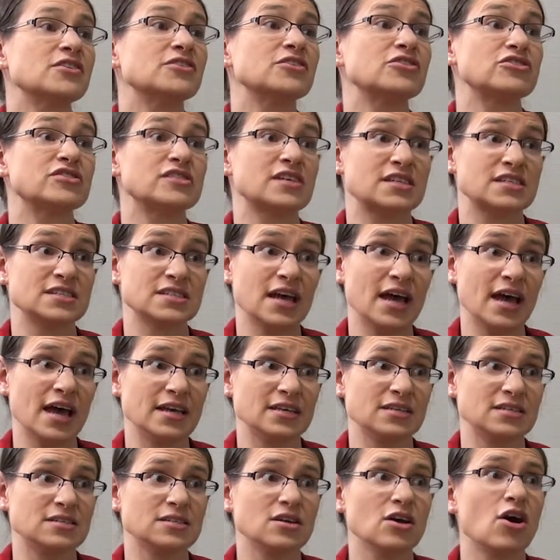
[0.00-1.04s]
on their
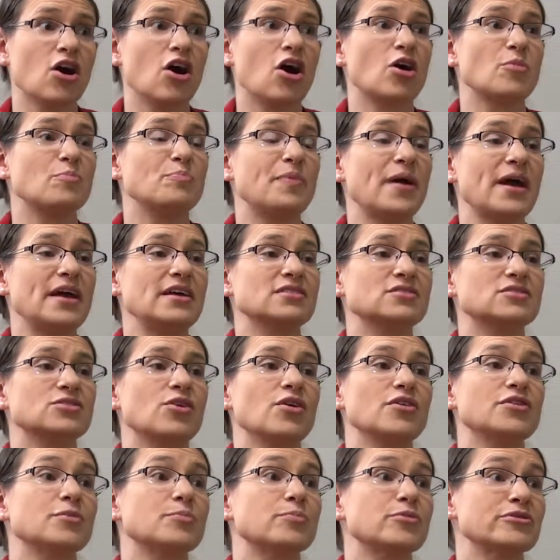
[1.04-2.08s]
success are based
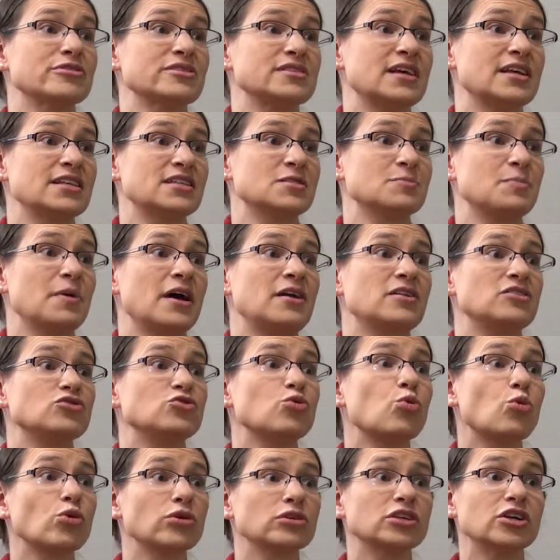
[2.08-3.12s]
on the percent spend
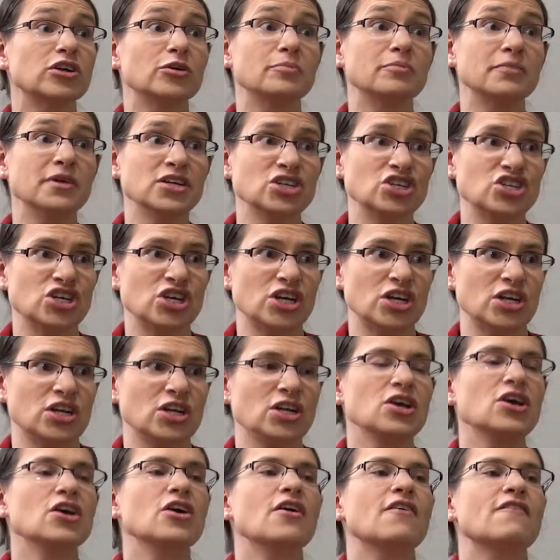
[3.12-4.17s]
toward their mission
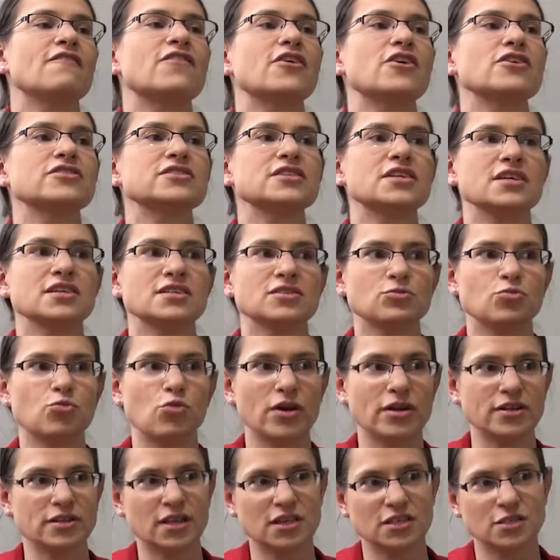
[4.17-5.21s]
okay. versus
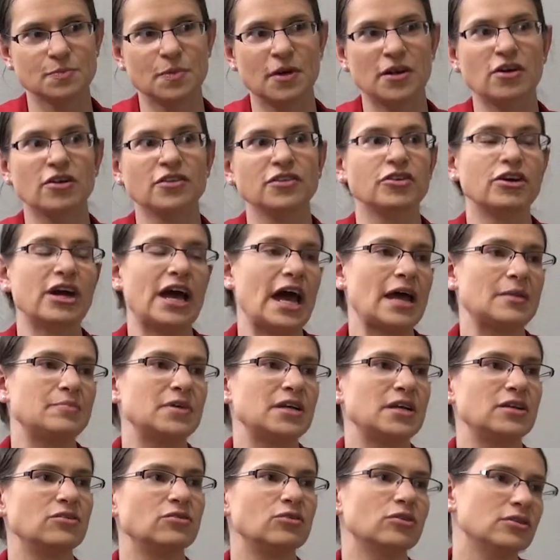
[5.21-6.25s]
what they spend on their
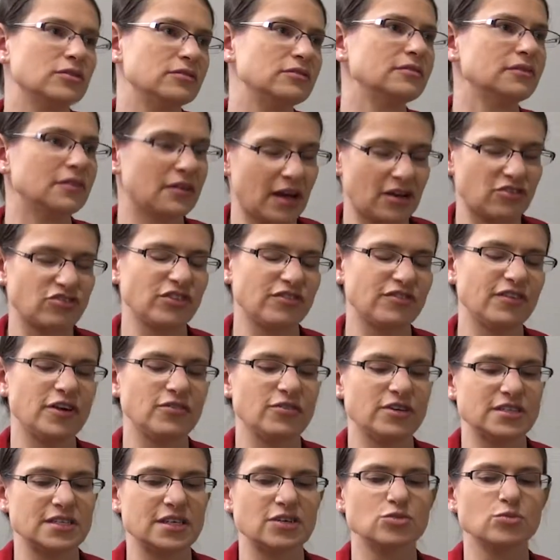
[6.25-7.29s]
admin or actually
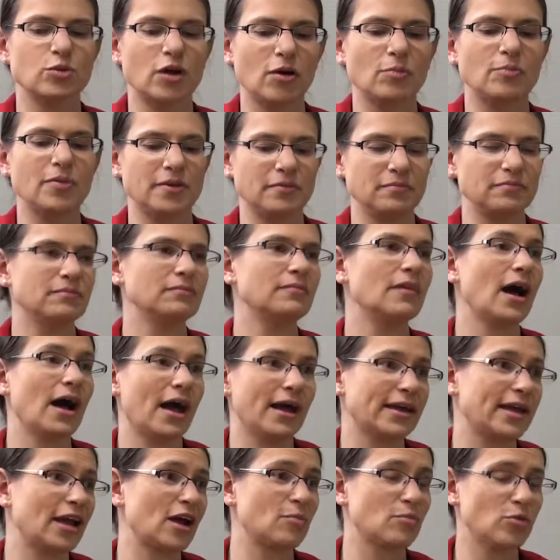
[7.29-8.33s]
fundraising as well. But I
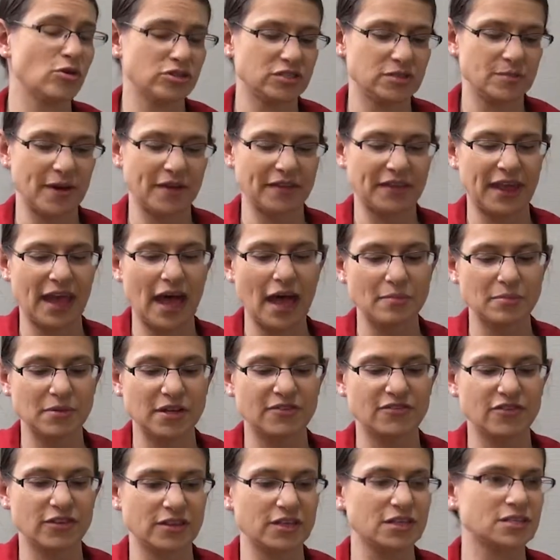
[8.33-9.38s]
care most about the admin mm -hmm.
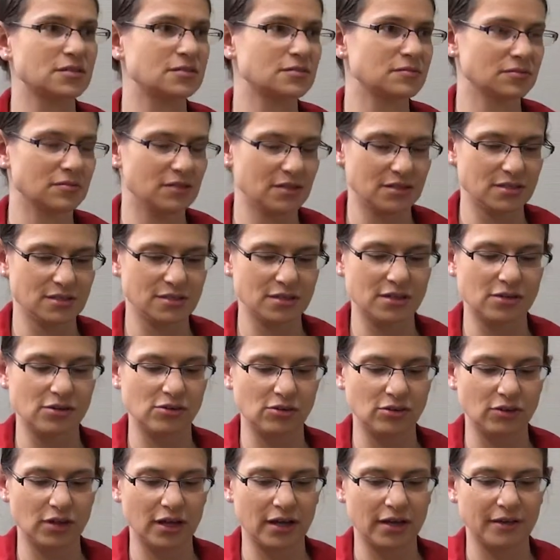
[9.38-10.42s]
for this this little.
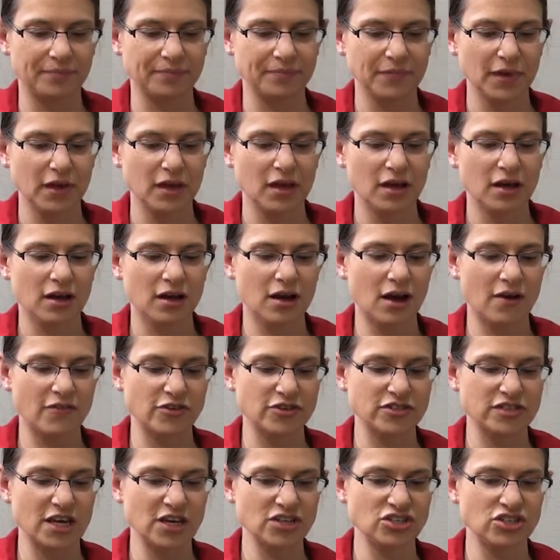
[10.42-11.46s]
Um,
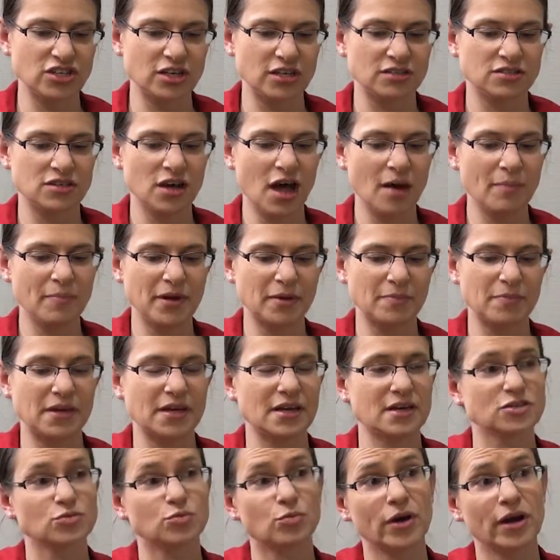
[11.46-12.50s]
conversation and topic
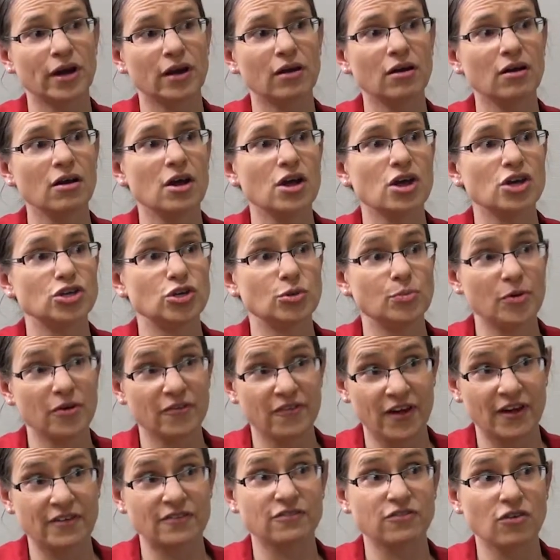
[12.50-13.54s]
because where you
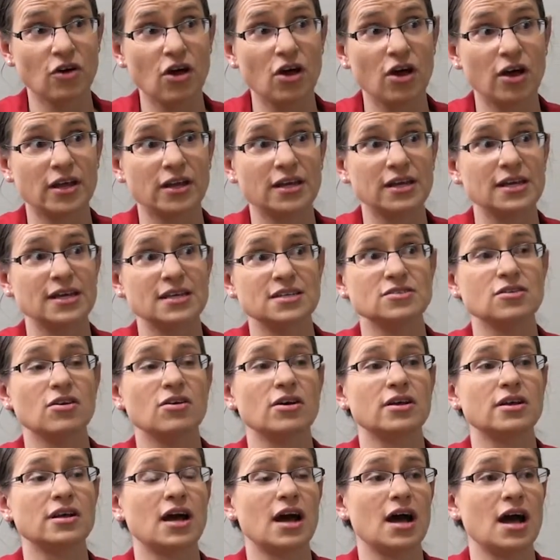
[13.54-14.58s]
prevent fraud is
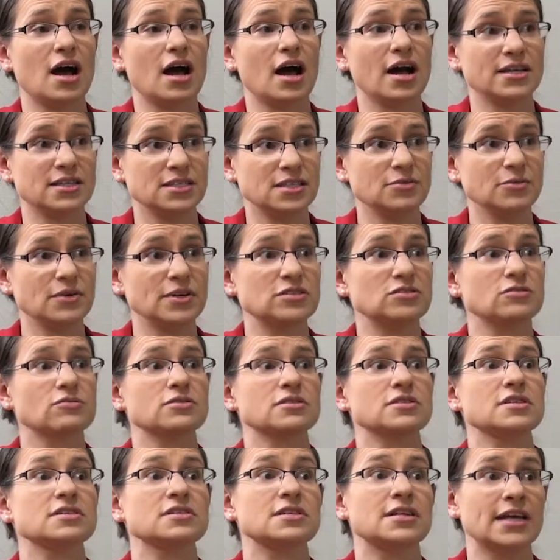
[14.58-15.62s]
on IT
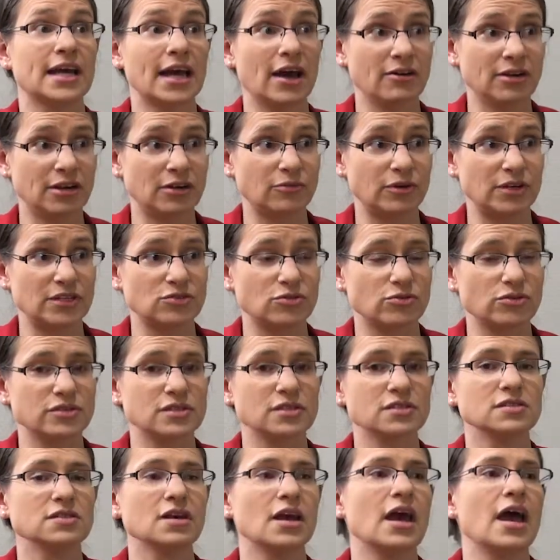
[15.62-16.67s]
resources and accounting resources.
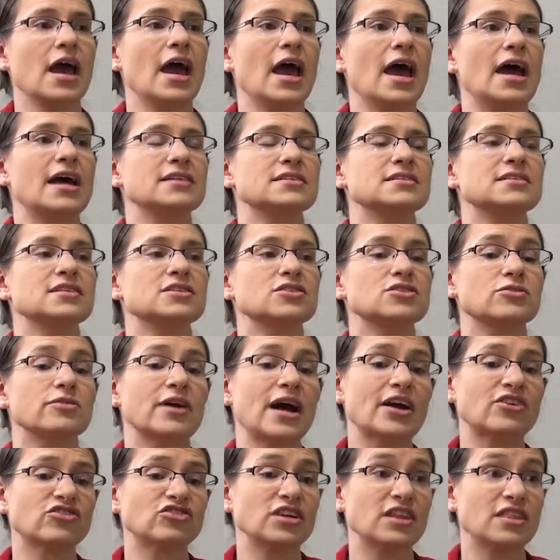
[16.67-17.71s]
Okay. And since they're
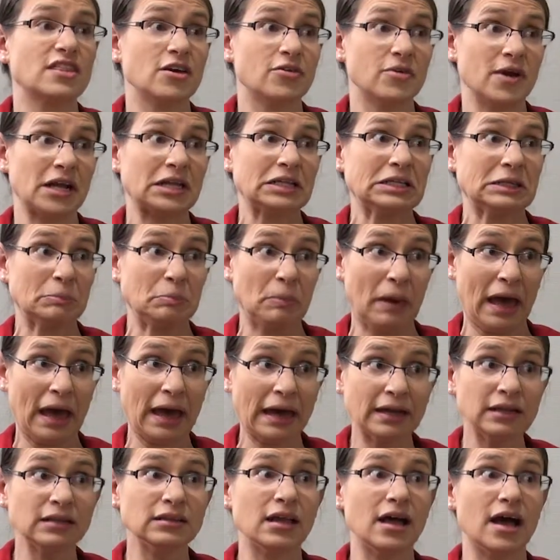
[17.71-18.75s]
actually theoretically
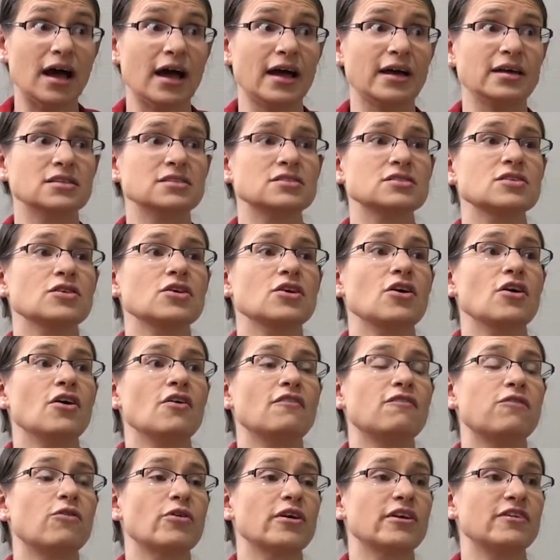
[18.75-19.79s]
penalized
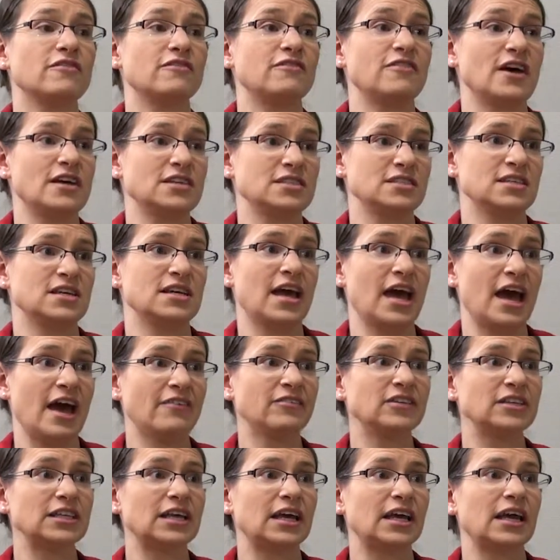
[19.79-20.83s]
for investing
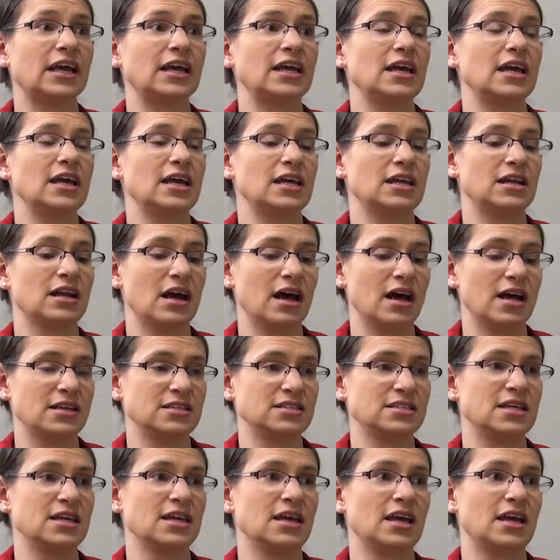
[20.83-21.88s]
heavily in
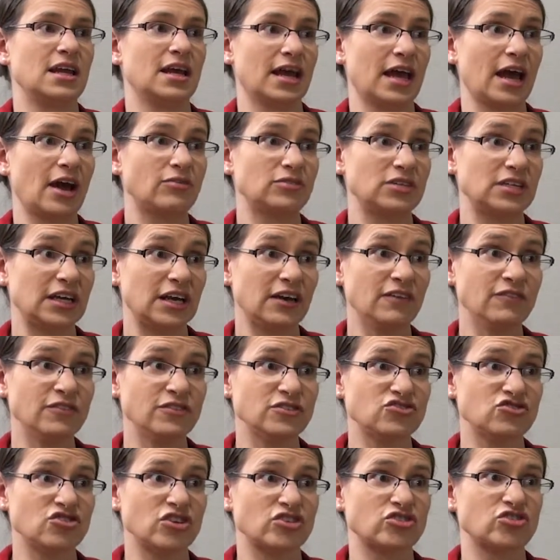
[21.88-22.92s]
IT and accounting
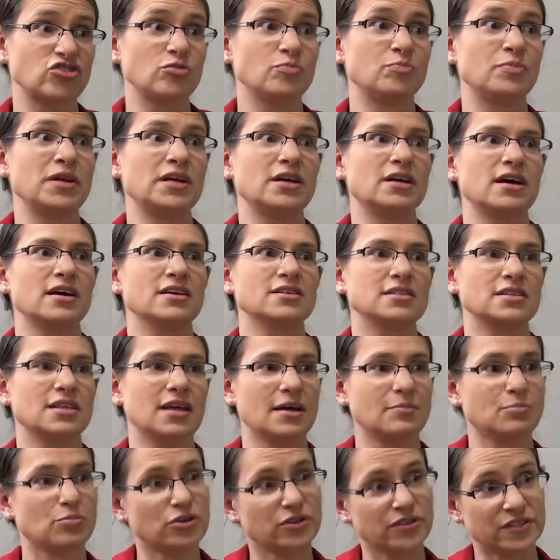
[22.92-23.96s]
infrastructure mm-hmm. because of
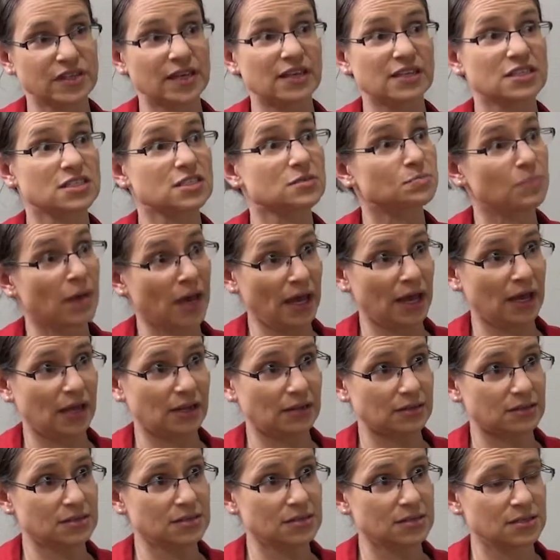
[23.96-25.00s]
that percent
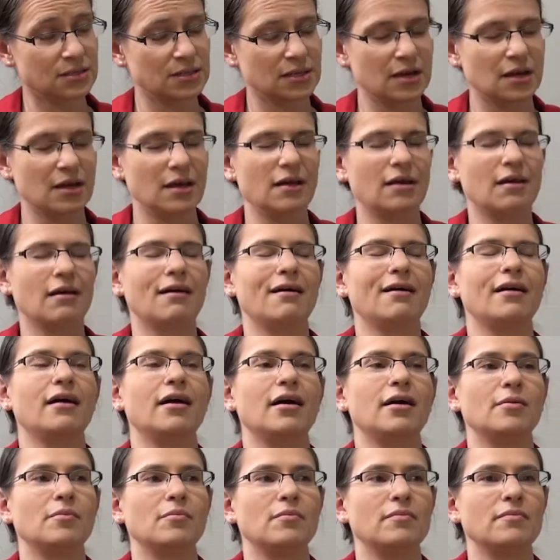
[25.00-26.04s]
spend. Right.
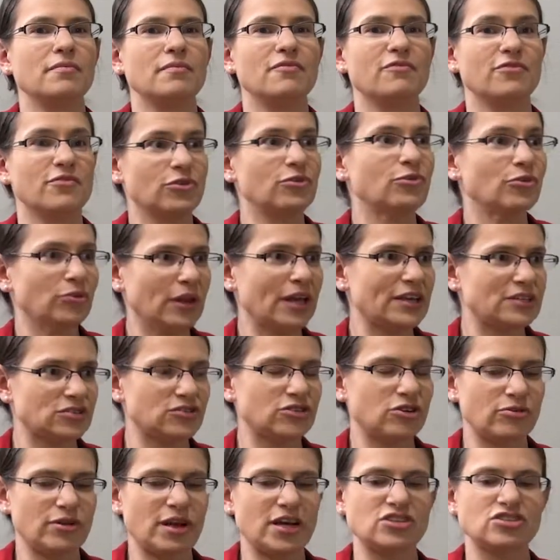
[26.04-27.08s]
Um, through lesser
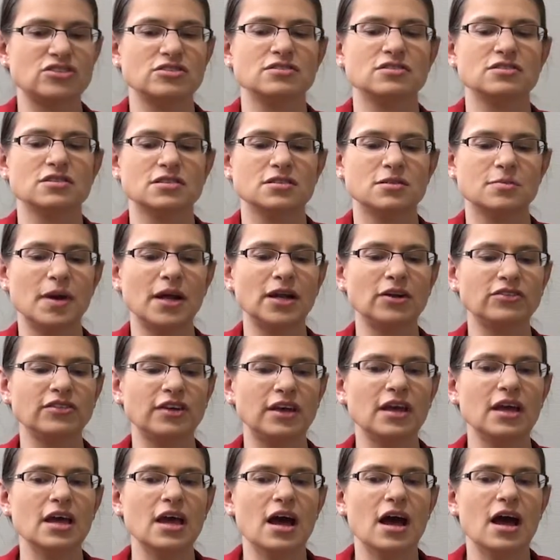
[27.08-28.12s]
donations is the
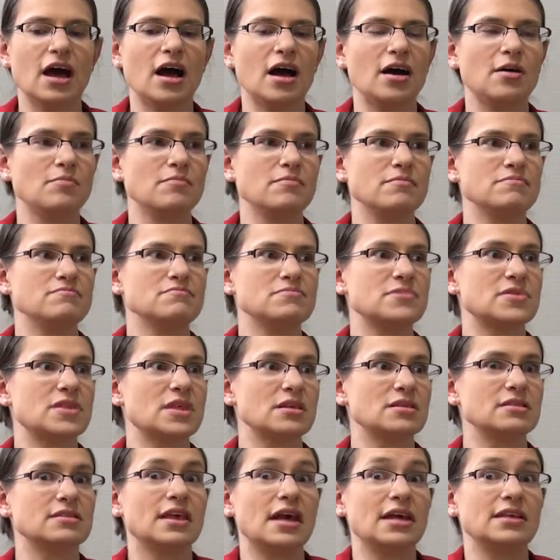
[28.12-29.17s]
penalty. Um,
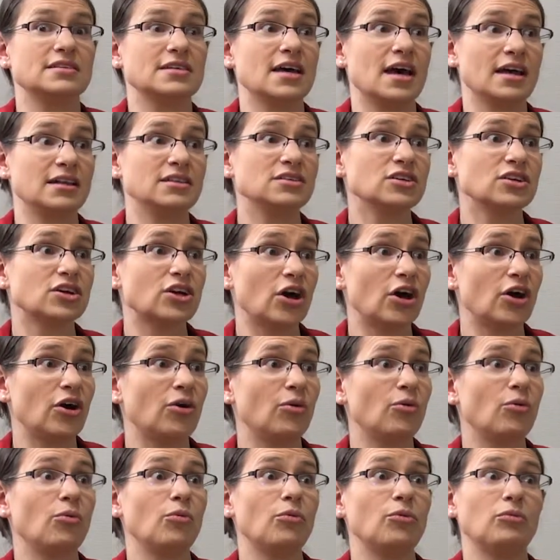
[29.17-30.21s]
th- they tend to
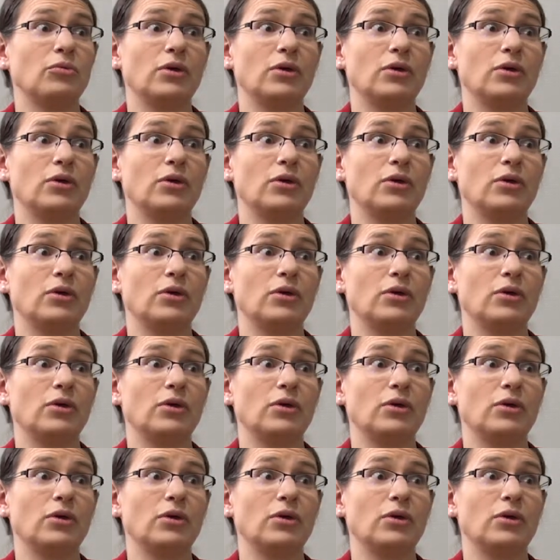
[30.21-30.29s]
go,